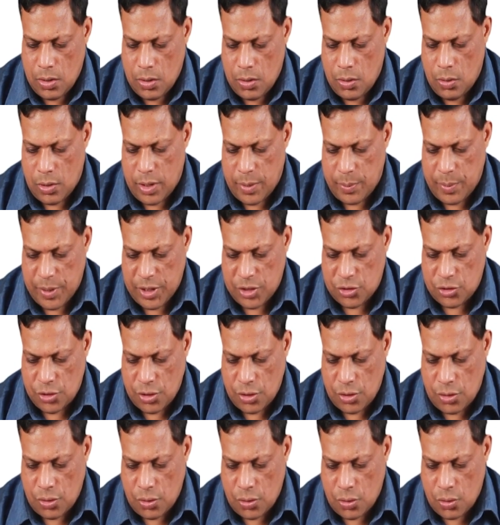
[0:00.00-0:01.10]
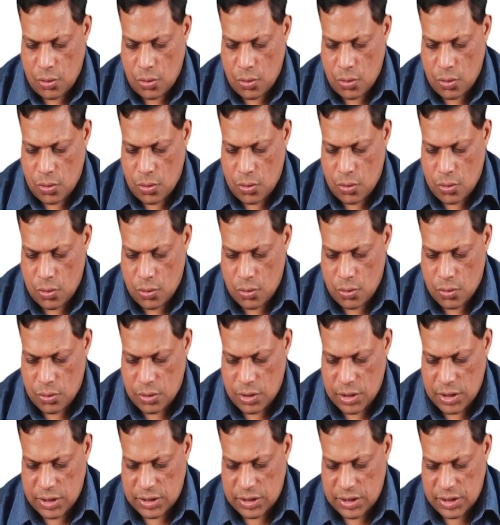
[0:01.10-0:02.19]
Look at picture.
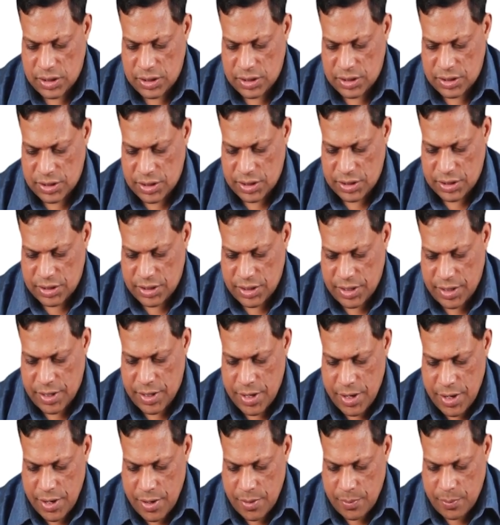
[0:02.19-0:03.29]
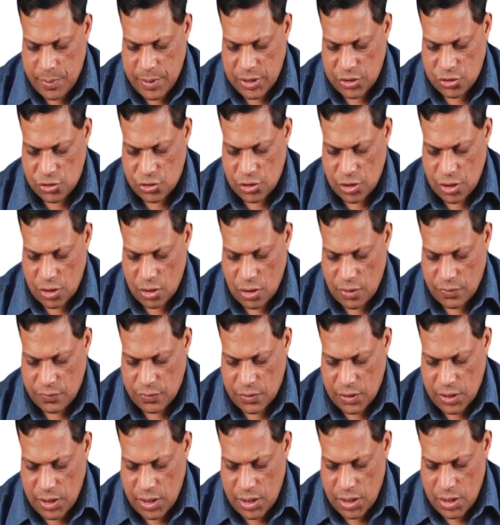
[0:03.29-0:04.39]
This is the picture
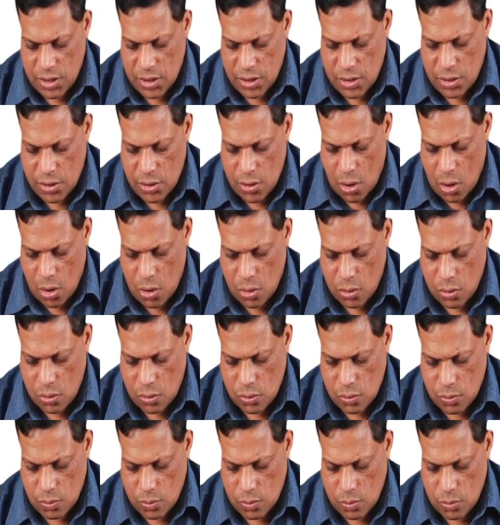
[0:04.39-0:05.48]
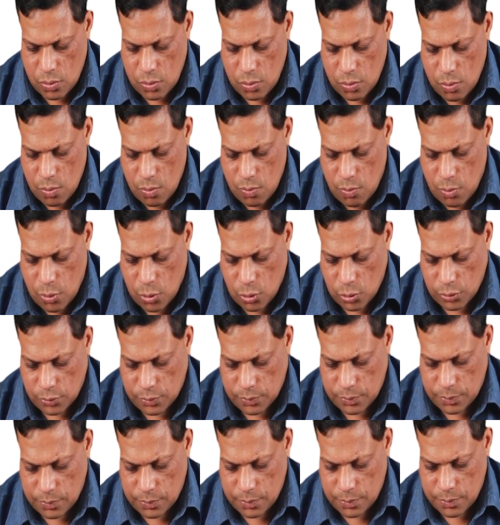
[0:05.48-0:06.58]
of the long bone.
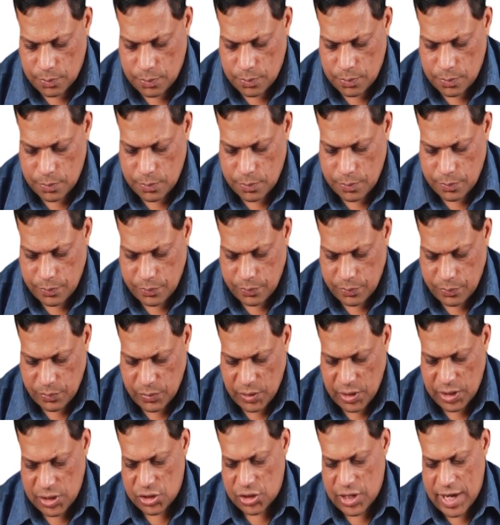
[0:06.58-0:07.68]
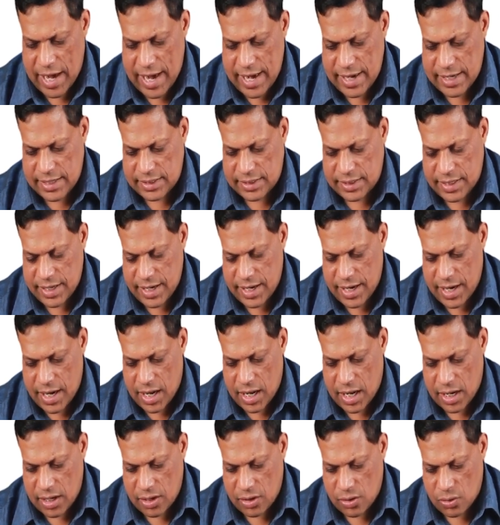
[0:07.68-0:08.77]
These ends, they
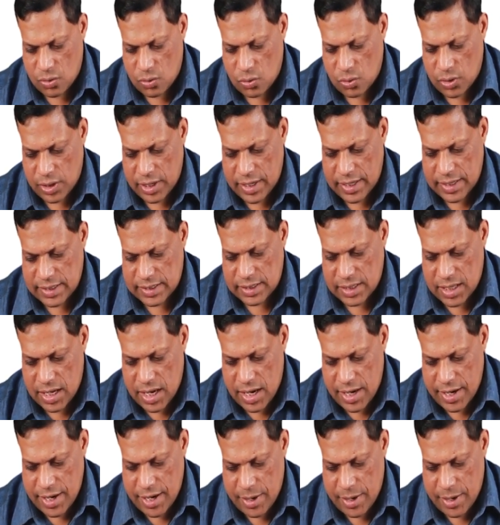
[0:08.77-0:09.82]
are known as the